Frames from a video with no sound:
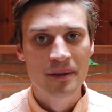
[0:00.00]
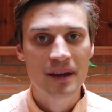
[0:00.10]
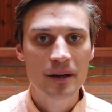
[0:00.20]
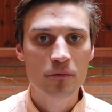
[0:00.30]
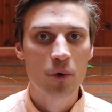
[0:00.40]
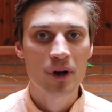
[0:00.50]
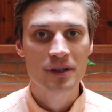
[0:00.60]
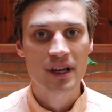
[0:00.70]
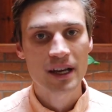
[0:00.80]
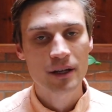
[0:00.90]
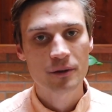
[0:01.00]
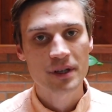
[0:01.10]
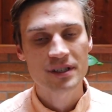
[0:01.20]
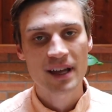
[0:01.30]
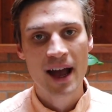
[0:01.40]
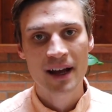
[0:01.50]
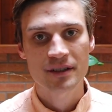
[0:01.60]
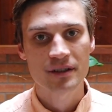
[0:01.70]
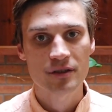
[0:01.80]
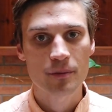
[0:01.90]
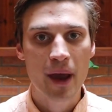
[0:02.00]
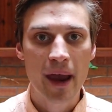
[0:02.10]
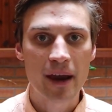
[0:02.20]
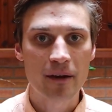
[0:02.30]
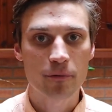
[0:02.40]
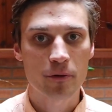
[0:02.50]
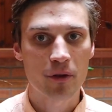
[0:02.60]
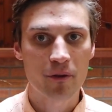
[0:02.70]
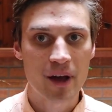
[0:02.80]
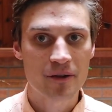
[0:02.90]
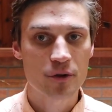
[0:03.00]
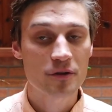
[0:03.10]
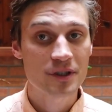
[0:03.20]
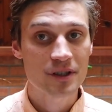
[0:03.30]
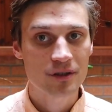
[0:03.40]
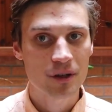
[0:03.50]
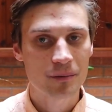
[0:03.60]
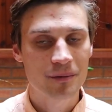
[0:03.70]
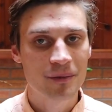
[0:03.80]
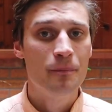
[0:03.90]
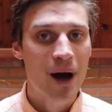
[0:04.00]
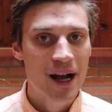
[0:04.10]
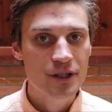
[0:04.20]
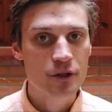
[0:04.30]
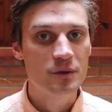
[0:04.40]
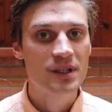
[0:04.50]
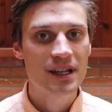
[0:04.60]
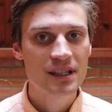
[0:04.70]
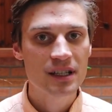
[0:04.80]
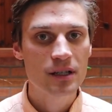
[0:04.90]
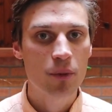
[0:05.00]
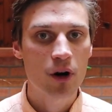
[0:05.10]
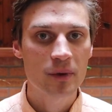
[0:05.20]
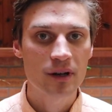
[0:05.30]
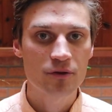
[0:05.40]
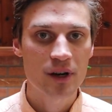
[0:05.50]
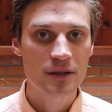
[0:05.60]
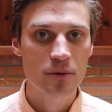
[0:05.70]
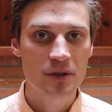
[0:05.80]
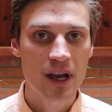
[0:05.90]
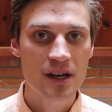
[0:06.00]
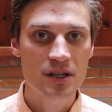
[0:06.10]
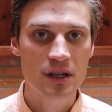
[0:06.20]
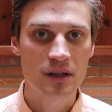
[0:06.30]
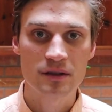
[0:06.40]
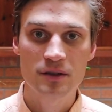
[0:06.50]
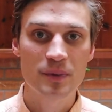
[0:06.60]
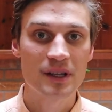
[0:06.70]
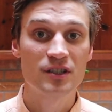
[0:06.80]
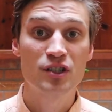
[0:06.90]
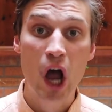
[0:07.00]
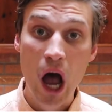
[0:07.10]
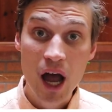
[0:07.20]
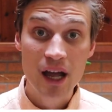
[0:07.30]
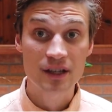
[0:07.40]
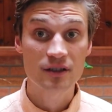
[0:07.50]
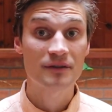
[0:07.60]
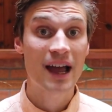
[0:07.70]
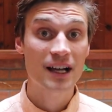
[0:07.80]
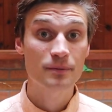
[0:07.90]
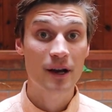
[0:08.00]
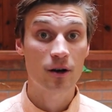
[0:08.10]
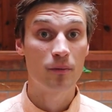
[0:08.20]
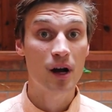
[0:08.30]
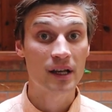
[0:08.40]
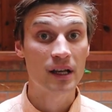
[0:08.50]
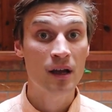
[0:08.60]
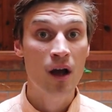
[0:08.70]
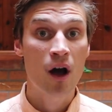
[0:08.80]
They didn't want to increase taxes to pay for the Metro system. Mind you, Tennessee Department of Transportation spends tons of taxpayer money